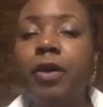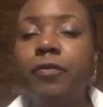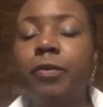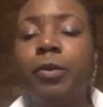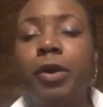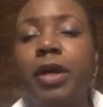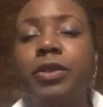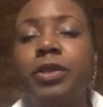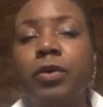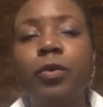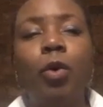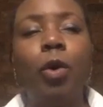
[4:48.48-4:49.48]
the
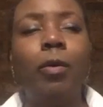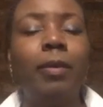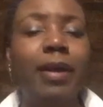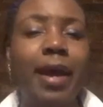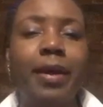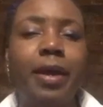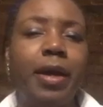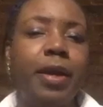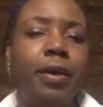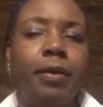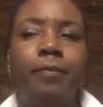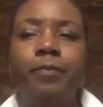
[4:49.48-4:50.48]
Brochetto like
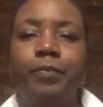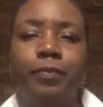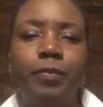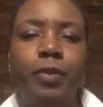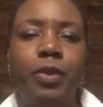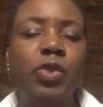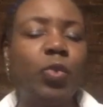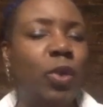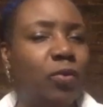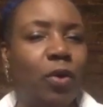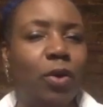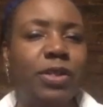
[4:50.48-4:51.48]
a
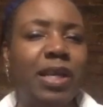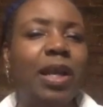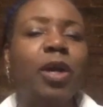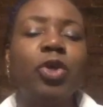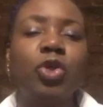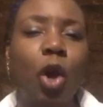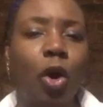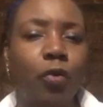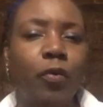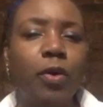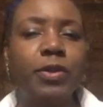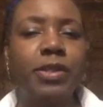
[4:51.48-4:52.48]
sweet rosé, like a dark
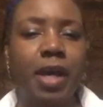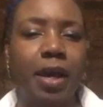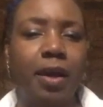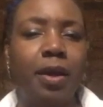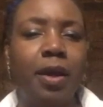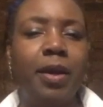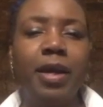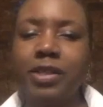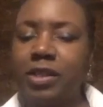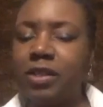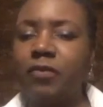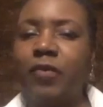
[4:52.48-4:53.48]
rosé, because
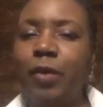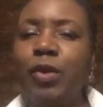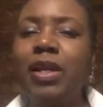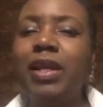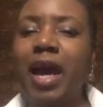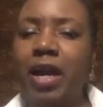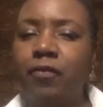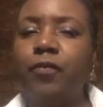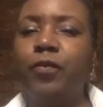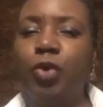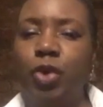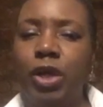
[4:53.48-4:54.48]
it's a very light,
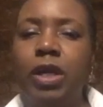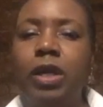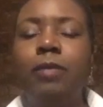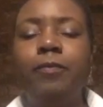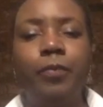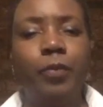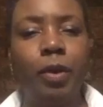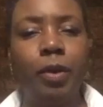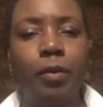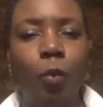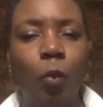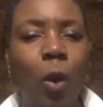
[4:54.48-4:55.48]
fruity
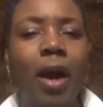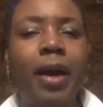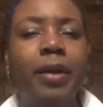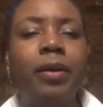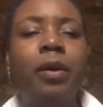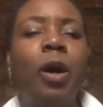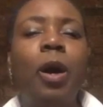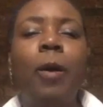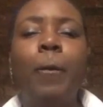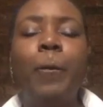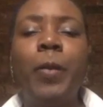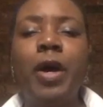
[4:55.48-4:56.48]
wine.
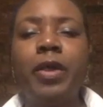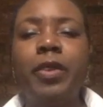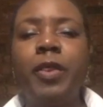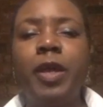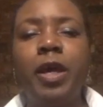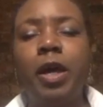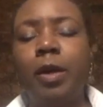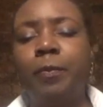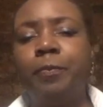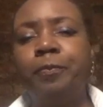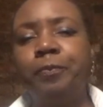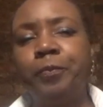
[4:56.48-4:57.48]
But
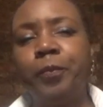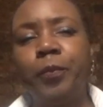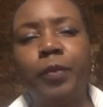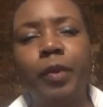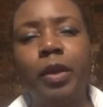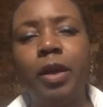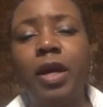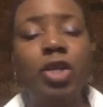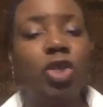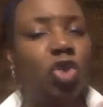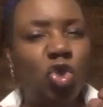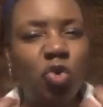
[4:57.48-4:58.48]
and
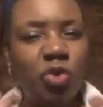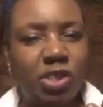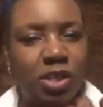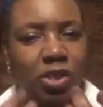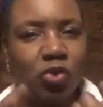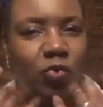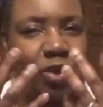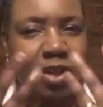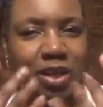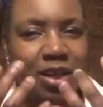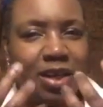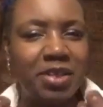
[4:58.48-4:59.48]
it's juicy.
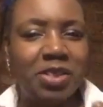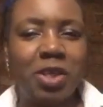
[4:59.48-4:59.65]
It gets in your